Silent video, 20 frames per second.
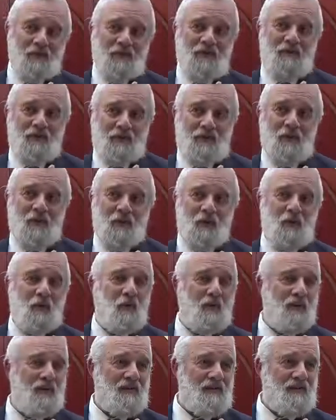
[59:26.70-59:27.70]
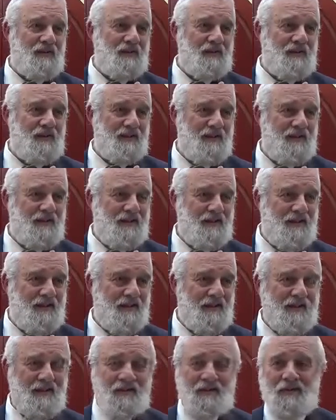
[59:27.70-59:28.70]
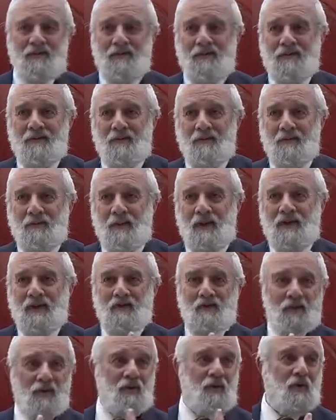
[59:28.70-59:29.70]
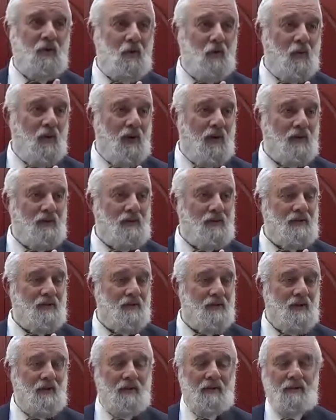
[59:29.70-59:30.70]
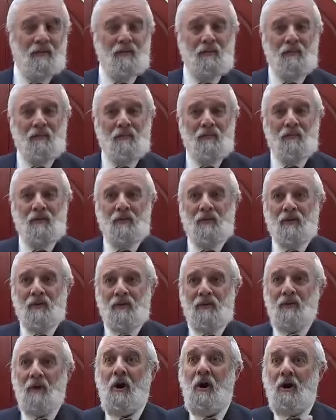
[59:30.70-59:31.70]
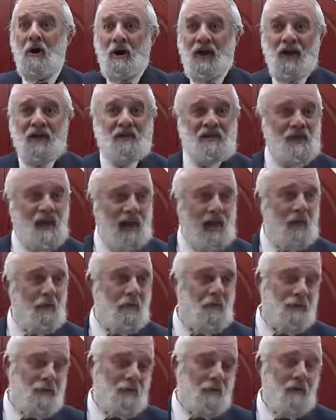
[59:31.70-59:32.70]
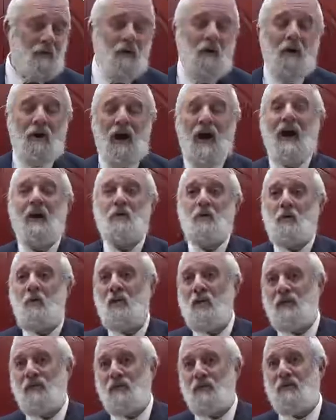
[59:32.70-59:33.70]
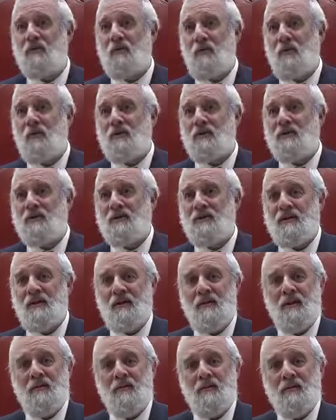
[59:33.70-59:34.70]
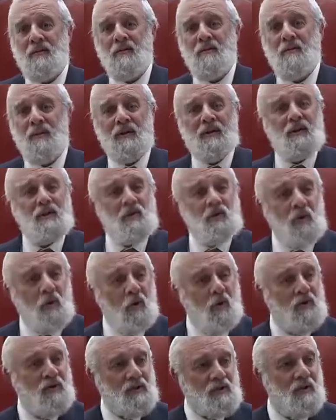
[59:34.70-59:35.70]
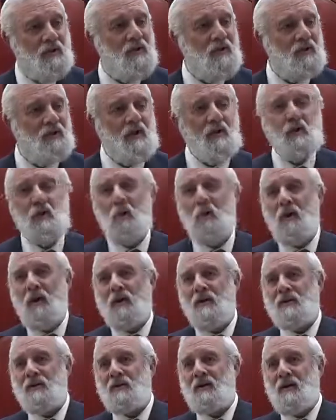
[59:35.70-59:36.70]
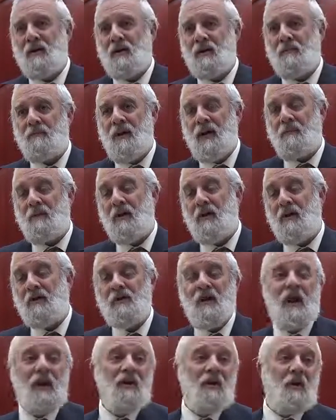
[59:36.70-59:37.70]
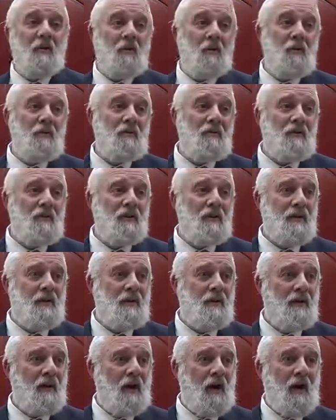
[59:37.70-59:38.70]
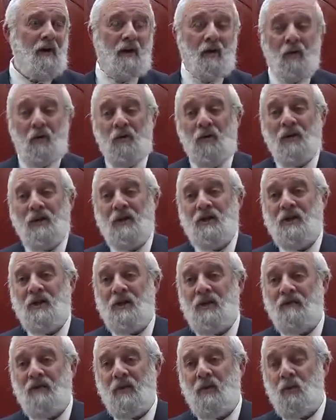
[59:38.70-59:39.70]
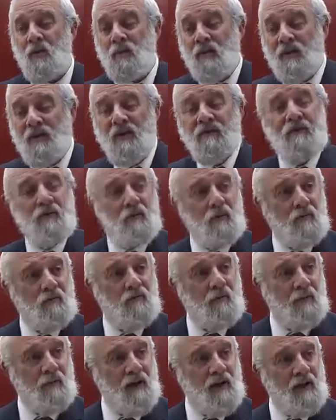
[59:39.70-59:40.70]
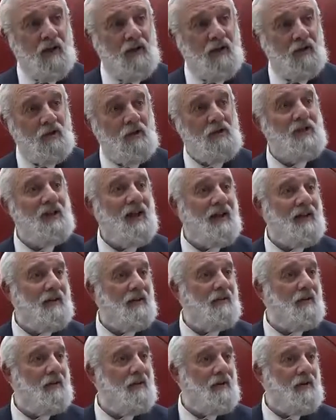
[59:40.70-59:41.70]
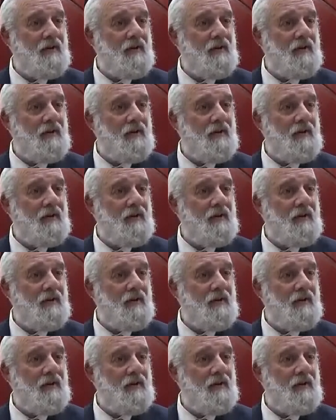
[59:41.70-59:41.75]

return to us. Please return to us. Call us out. Call out to us, of course. But show us that you want us to come back. Because on our own initiative, it will be difficult for many, just like they're